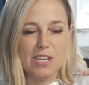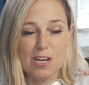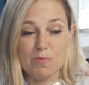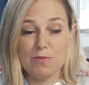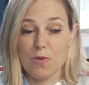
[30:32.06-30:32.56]

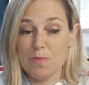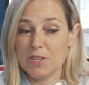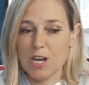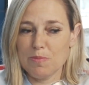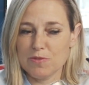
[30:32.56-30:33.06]
perform
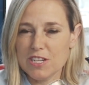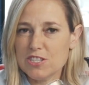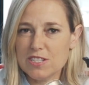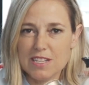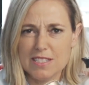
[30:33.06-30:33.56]
an
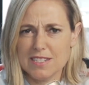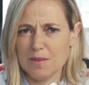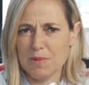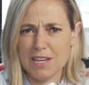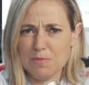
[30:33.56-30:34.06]
operation that's
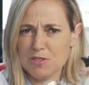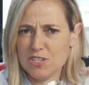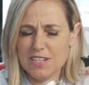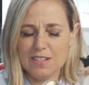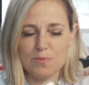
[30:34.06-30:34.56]
done by a
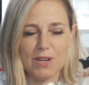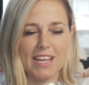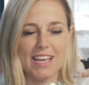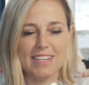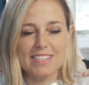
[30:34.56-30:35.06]
machine on one
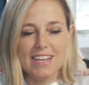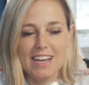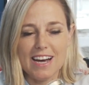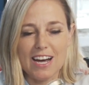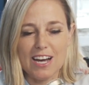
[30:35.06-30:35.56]
end.
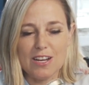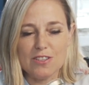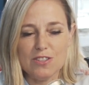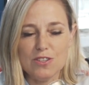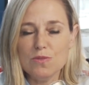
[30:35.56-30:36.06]

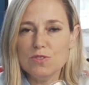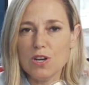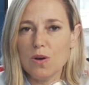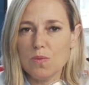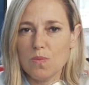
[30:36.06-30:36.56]
You
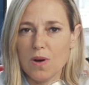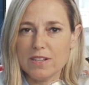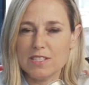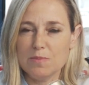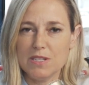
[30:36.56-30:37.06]
don't want
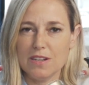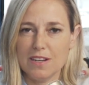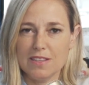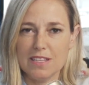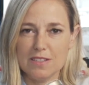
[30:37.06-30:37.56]
to be
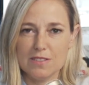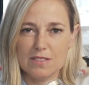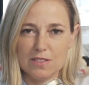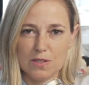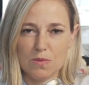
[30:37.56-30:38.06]
on
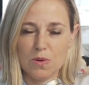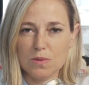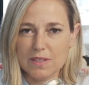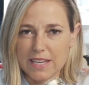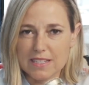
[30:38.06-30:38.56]
these,
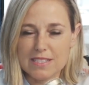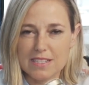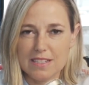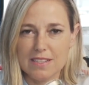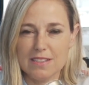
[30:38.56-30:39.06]
old
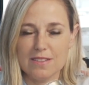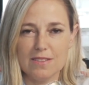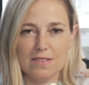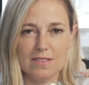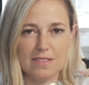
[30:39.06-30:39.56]

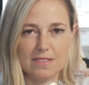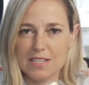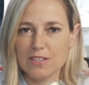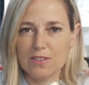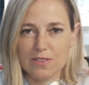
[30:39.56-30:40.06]
legacy
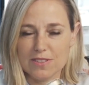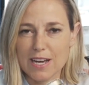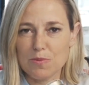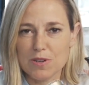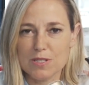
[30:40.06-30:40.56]
cellular
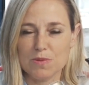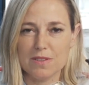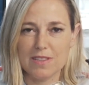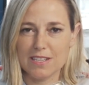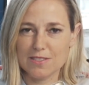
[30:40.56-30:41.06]
networks where
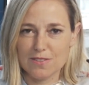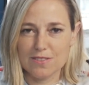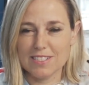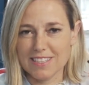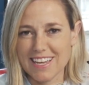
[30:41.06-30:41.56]
things are
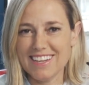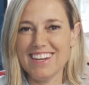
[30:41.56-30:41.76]
delayed.